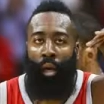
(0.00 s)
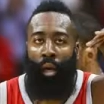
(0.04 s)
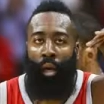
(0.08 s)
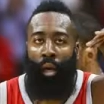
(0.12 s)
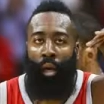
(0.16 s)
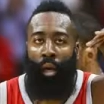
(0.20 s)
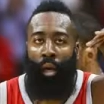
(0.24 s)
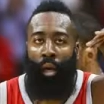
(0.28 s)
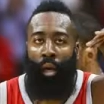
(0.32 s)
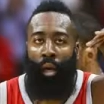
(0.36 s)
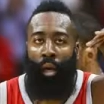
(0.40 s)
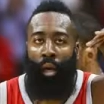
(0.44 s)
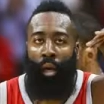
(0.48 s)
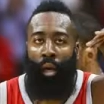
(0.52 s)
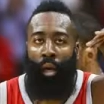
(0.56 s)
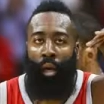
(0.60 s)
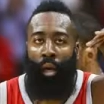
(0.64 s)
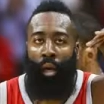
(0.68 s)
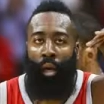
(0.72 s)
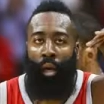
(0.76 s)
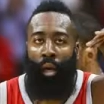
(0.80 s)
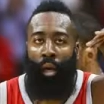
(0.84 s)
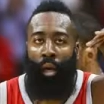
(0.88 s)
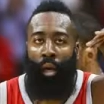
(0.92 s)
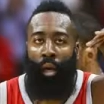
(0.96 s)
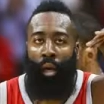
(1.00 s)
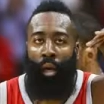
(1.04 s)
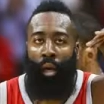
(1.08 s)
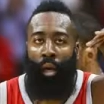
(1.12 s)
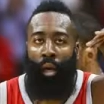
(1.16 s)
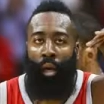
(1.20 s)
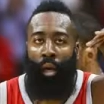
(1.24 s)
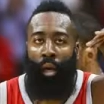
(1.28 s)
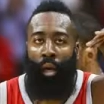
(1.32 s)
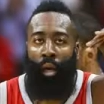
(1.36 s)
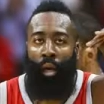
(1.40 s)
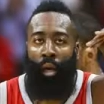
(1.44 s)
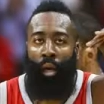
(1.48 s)

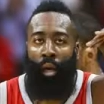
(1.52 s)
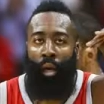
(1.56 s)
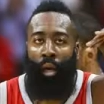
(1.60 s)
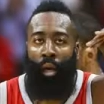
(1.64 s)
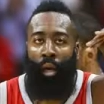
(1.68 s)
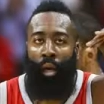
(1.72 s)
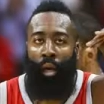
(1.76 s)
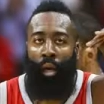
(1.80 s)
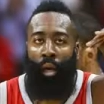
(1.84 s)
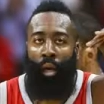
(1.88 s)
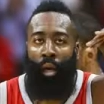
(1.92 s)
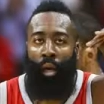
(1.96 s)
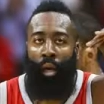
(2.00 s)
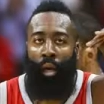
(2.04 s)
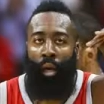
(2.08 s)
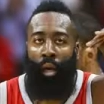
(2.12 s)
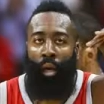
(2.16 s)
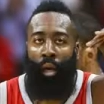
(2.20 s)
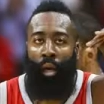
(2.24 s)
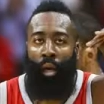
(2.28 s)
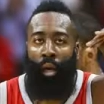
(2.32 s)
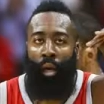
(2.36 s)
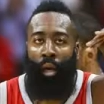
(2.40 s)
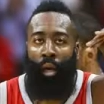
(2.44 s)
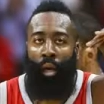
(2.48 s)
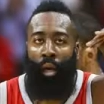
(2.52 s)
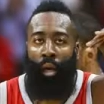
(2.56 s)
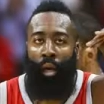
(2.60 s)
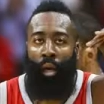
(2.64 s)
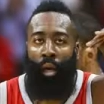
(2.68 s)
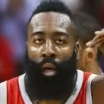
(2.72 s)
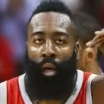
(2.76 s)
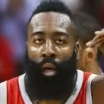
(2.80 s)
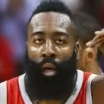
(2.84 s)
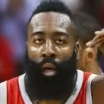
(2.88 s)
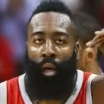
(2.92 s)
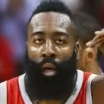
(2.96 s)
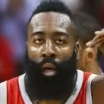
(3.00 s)

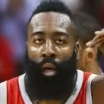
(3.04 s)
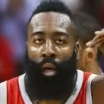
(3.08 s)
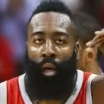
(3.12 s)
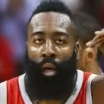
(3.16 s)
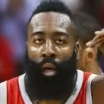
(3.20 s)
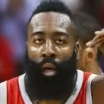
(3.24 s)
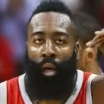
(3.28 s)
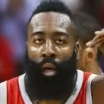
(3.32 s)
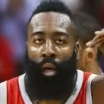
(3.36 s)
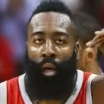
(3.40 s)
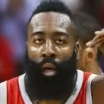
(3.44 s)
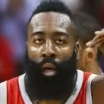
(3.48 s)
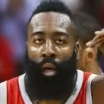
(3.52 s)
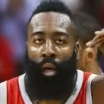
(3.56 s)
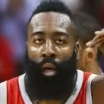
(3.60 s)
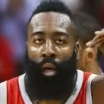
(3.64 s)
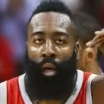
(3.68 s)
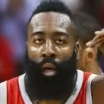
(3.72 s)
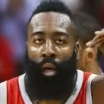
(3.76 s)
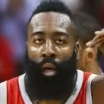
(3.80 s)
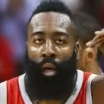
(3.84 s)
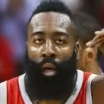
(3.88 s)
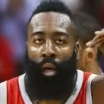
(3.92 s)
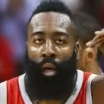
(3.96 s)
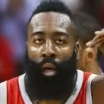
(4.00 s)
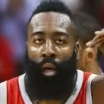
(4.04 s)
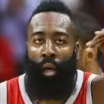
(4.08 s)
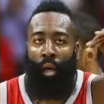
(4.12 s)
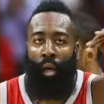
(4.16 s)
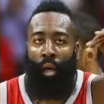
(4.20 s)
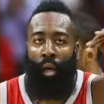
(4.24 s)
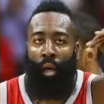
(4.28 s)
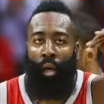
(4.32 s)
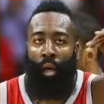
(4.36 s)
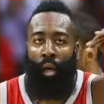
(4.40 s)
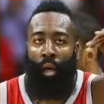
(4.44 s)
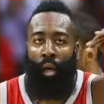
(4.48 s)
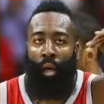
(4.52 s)

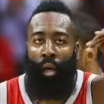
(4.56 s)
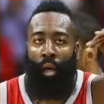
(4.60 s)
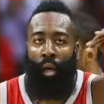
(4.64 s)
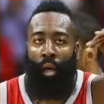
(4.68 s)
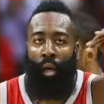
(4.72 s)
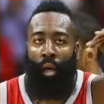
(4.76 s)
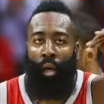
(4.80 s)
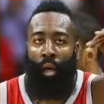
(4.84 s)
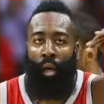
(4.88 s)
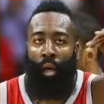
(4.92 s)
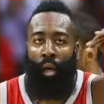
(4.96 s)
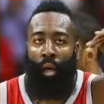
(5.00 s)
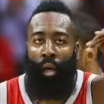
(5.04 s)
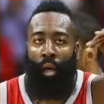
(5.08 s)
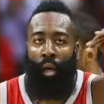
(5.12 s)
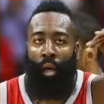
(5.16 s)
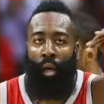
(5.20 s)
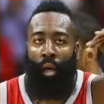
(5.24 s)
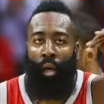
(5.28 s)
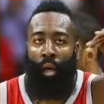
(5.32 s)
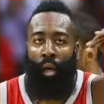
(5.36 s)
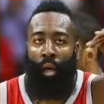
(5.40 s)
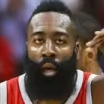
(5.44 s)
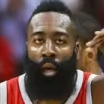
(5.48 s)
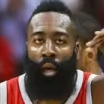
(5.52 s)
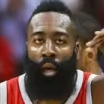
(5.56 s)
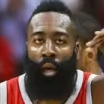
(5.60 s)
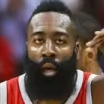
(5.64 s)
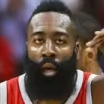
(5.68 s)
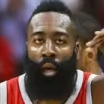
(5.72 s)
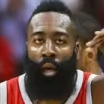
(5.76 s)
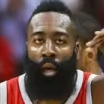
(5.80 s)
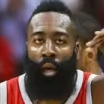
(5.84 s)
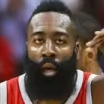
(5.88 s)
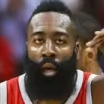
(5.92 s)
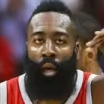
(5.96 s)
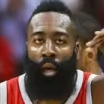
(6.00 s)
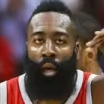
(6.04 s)

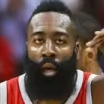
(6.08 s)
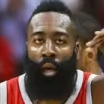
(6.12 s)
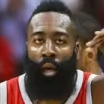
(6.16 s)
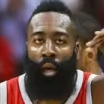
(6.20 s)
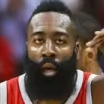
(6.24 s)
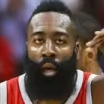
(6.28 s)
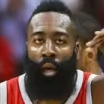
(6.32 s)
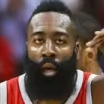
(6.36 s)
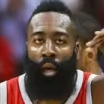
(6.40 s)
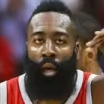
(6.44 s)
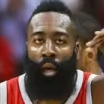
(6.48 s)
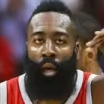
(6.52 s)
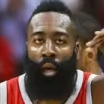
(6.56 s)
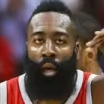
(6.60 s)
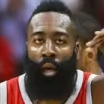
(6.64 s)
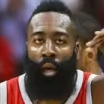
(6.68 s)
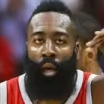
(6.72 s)
[no speech]